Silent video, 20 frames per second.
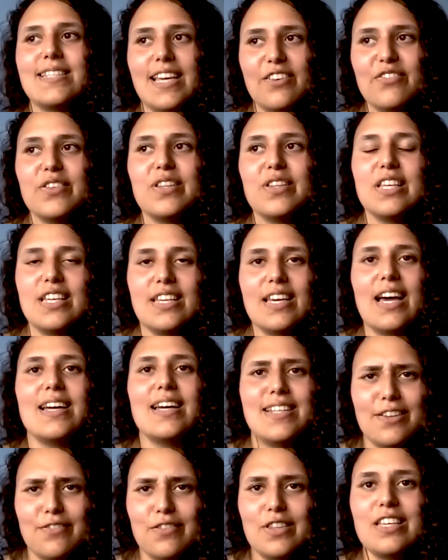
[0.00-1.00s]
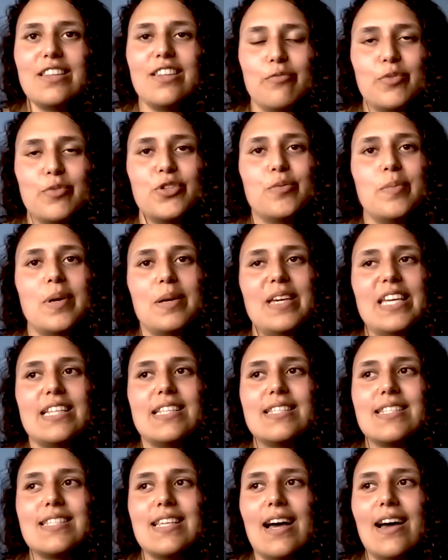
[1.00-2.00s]
definitely live below my
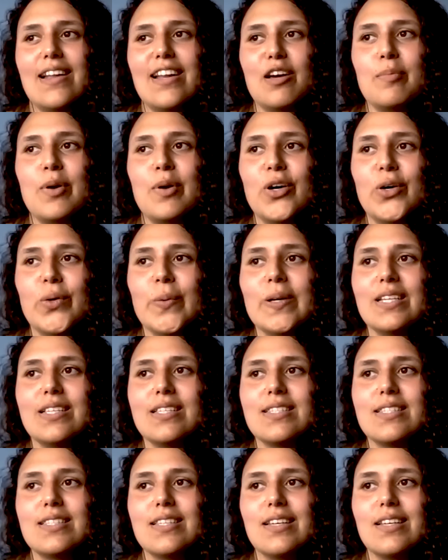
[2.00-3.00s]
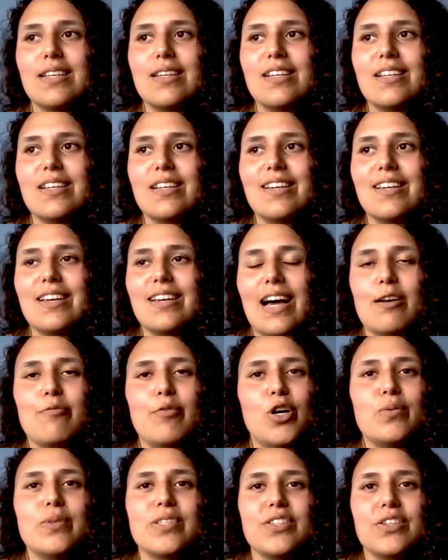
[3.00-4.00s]
means, and I'm always
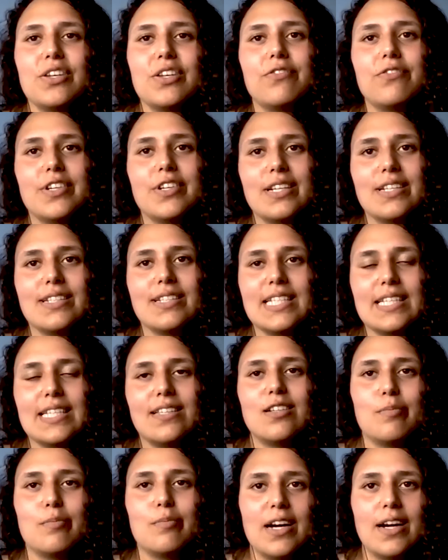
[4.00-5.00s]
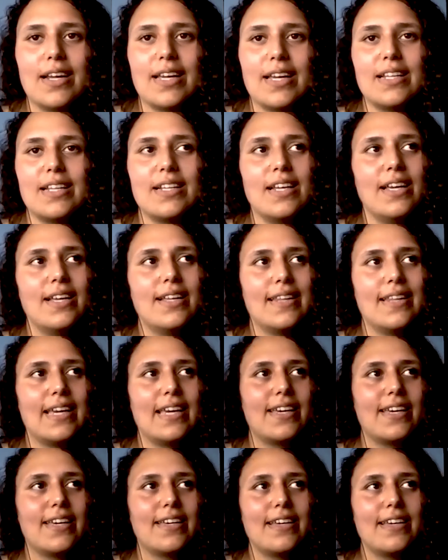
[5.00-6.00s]
looking for a deal and a bargain.
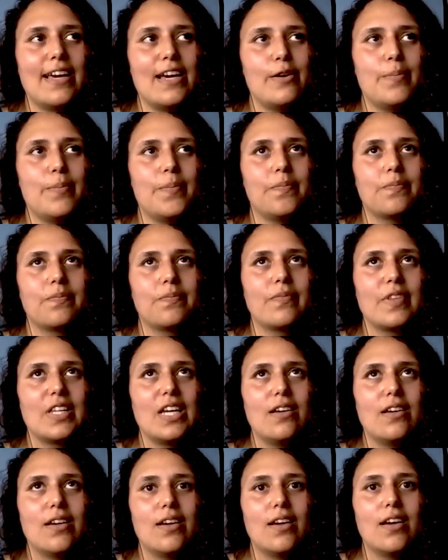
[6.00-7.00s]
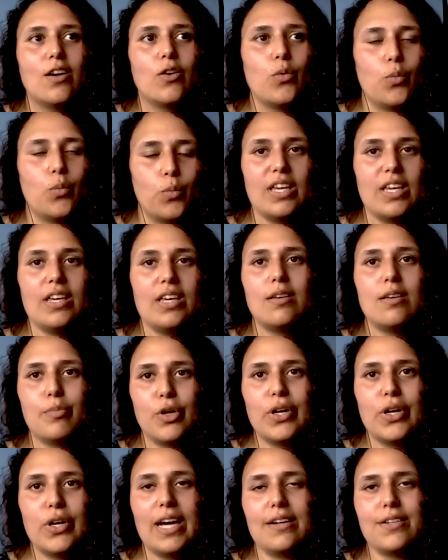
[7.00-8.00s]
Like, we
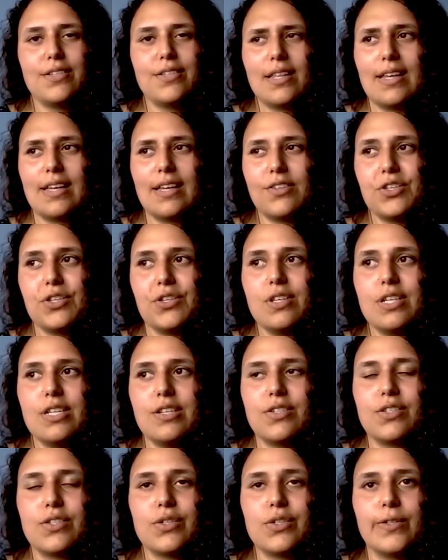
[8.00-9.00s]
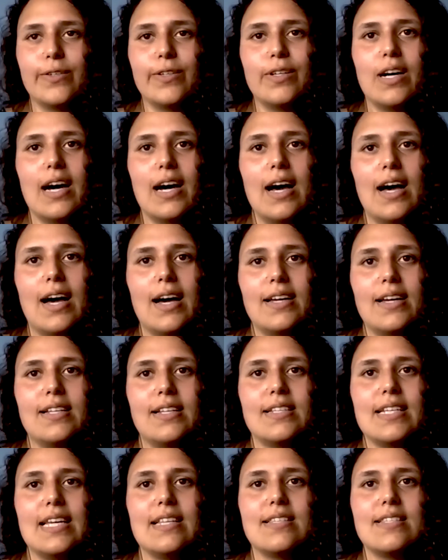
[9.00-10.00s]
bought a house, I think, 2 years ago.
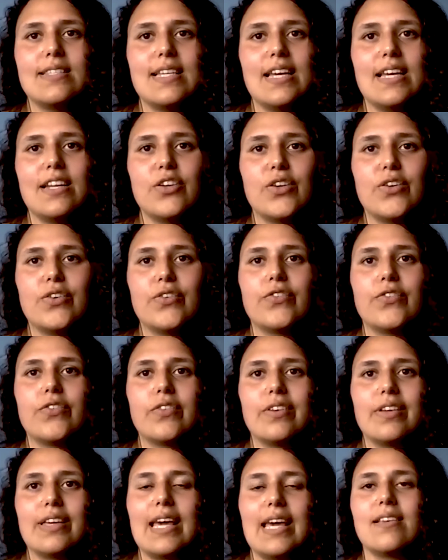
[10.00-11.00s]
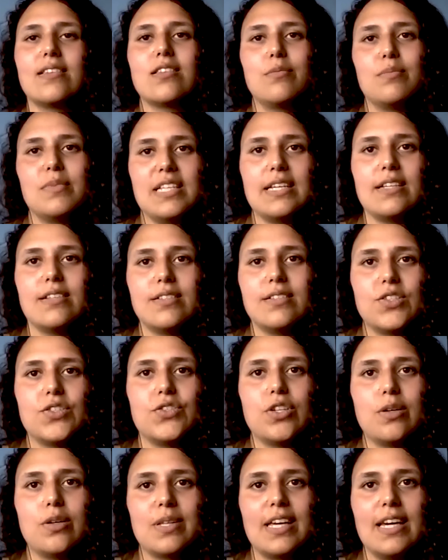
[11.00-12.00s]
And instead of getting somebody in to
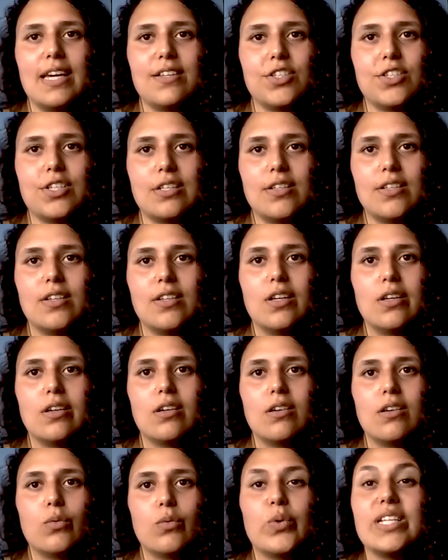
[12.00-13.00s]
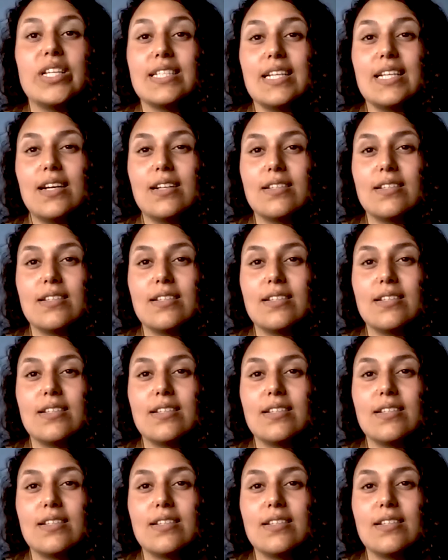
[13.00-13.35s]
do up the kitchen, we did it